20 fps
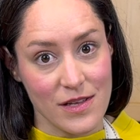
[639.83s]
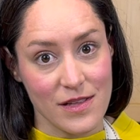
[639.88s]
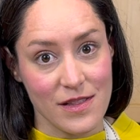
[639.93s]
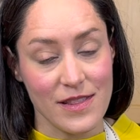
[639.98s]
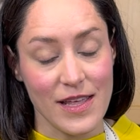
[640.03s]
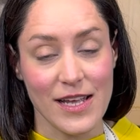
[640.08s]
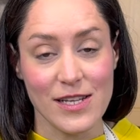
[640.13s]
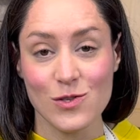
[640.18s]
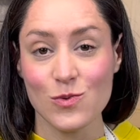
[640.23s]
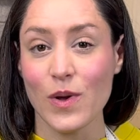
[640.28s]

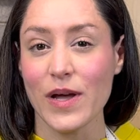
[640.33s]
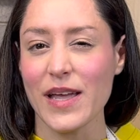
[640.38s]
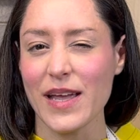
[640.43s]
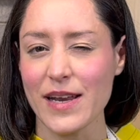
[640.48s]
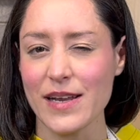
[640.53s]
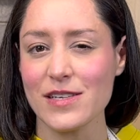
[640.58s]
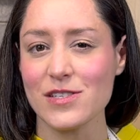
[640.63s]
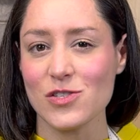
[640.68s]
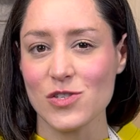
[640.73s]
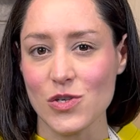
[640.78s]
That's why it
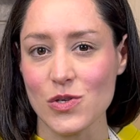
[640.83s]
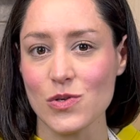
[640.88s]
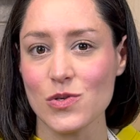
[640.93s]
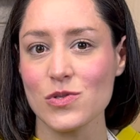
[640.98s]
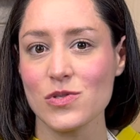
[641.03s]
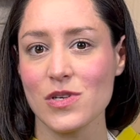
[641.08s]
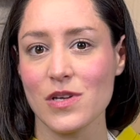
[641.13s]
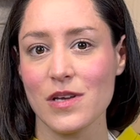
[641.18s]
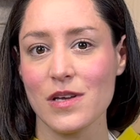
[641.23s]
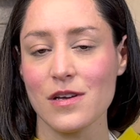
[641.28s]
is
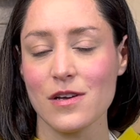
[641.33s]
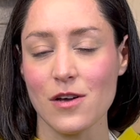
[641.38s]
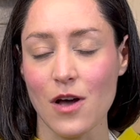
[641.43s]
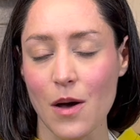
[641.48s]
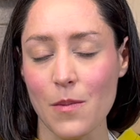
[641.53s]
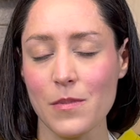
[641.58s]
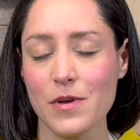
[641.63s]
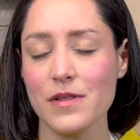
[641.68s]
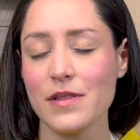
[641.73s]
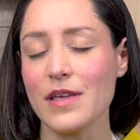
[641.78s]
used
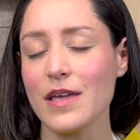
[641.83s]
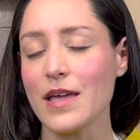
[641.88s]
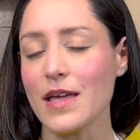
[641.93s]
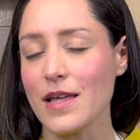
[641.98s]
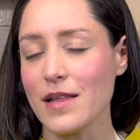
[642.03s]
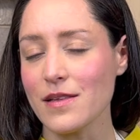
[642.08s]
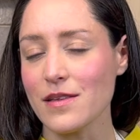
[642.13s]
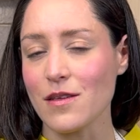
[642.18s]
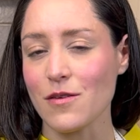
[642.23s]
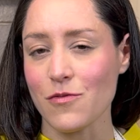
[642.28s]
commonly
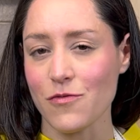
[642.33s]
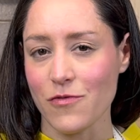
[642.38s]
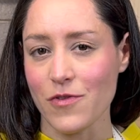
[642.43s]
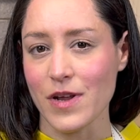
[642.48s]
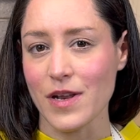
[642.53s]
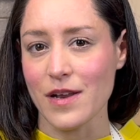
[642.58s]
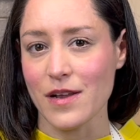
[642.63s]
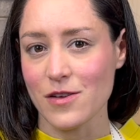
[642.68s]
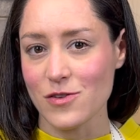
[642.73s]
in different